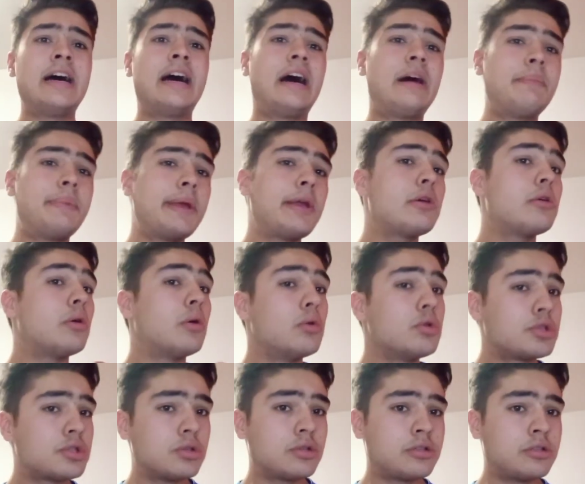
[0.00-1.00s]
are being
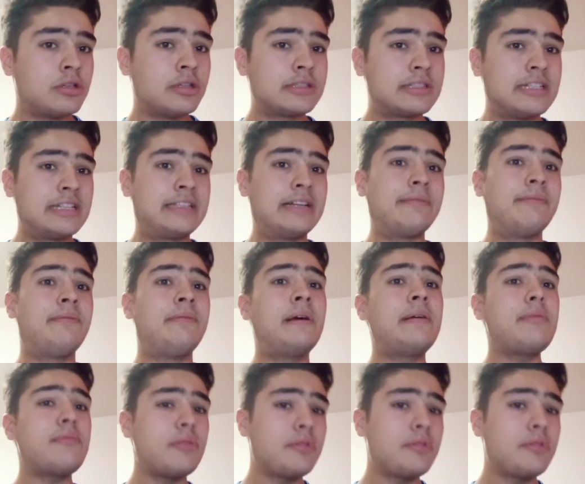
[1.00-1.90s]
also caught, that are very